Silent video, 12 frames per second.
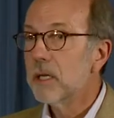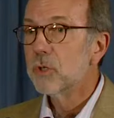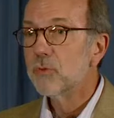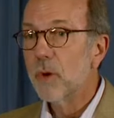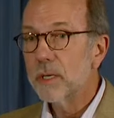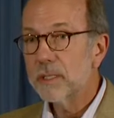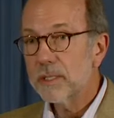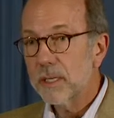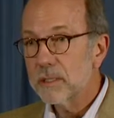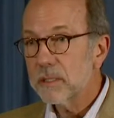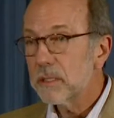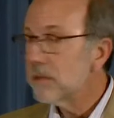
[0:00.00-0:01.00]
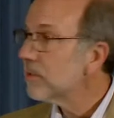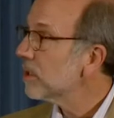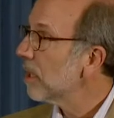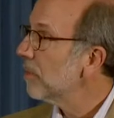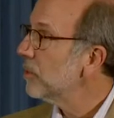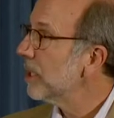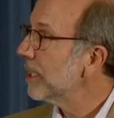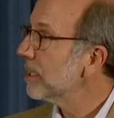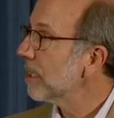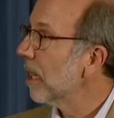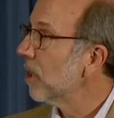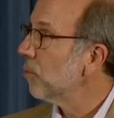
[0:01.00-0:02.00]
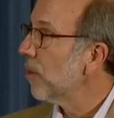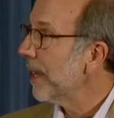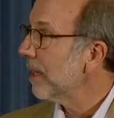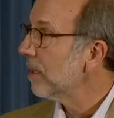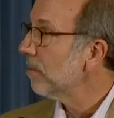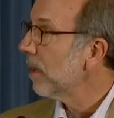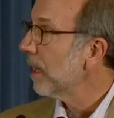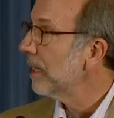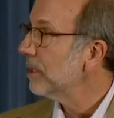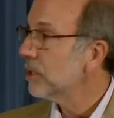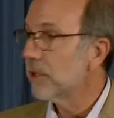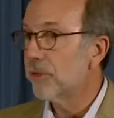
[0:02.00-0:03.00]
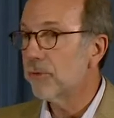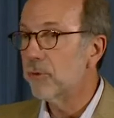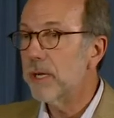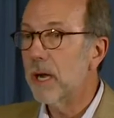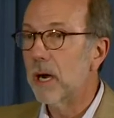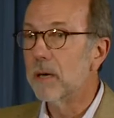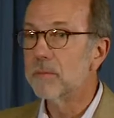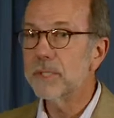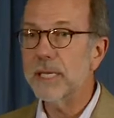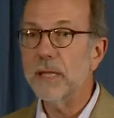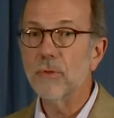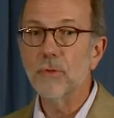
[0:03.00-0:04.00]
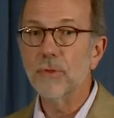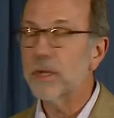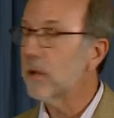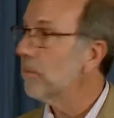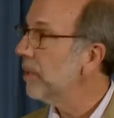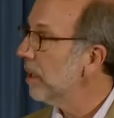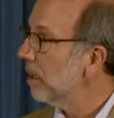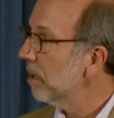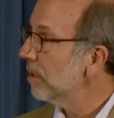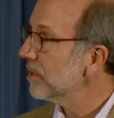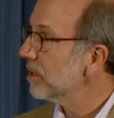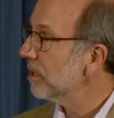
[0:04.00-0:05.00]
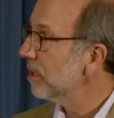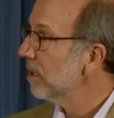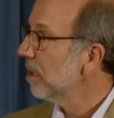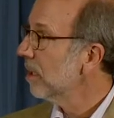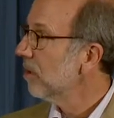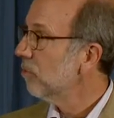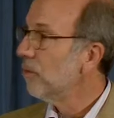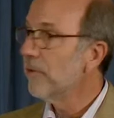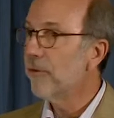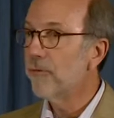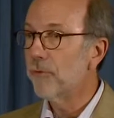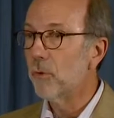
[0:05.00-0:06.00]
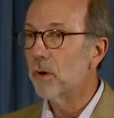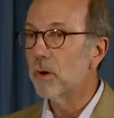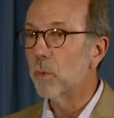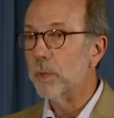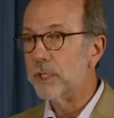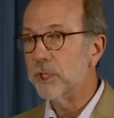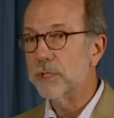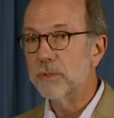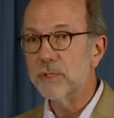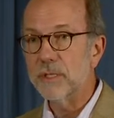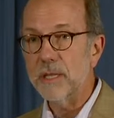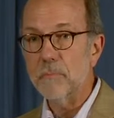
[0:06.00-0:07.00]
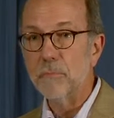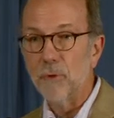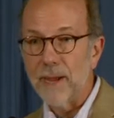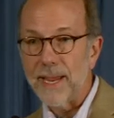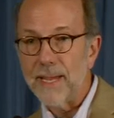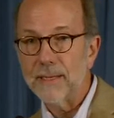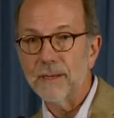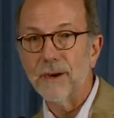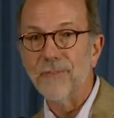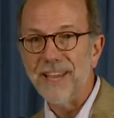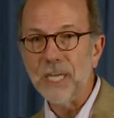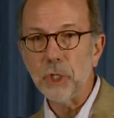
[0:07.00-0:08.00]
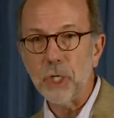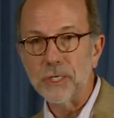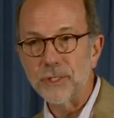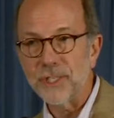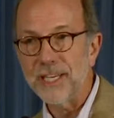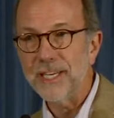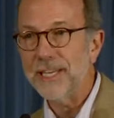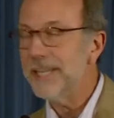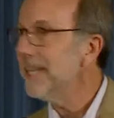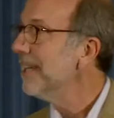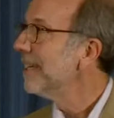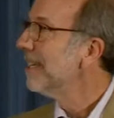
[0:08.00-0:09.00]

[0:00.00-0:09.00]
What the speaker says: Drug-sensitive subjects are randomized to 3 arms, either the comparison Rifafor, which is the brand of HRZE